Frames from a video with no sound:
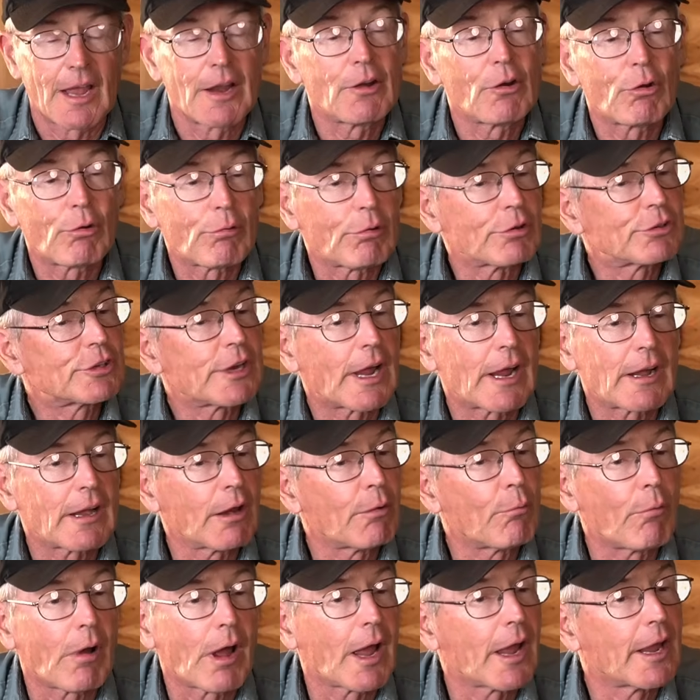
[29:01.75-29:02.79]
know exactly
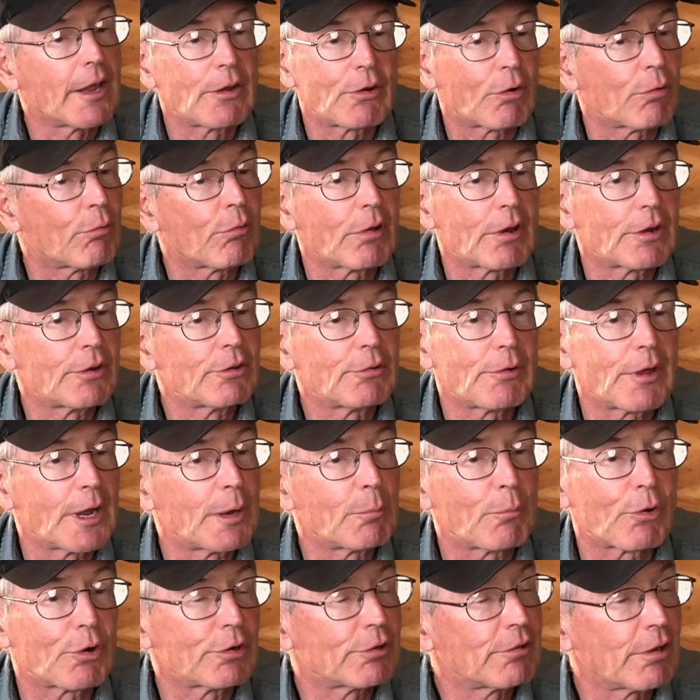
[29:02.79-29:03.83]
why I don't want to do any
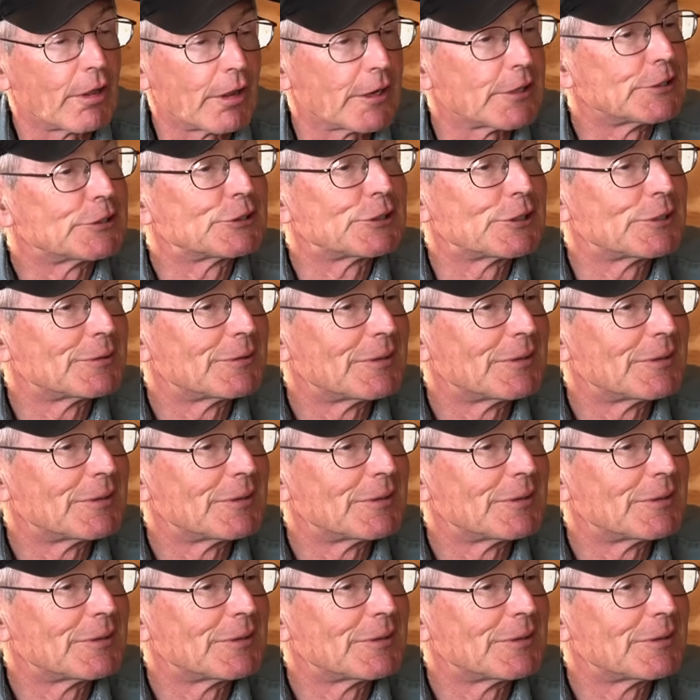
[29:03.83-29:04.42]
more tillage.